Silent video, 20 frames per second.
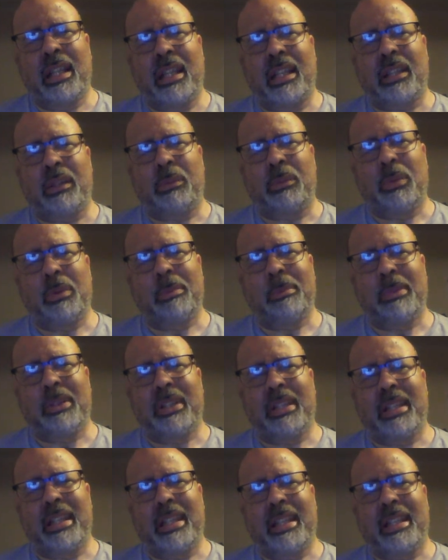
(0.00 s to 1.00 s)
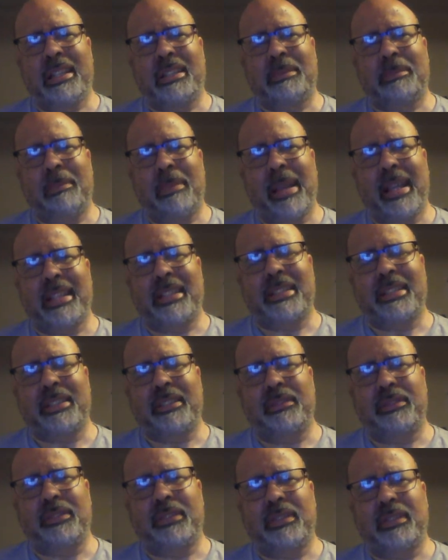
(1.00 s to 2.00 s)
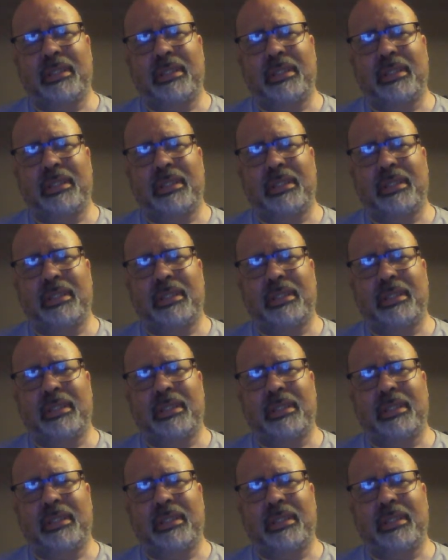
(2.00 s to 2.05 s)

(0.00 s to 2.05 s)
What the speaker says: and the woman is passive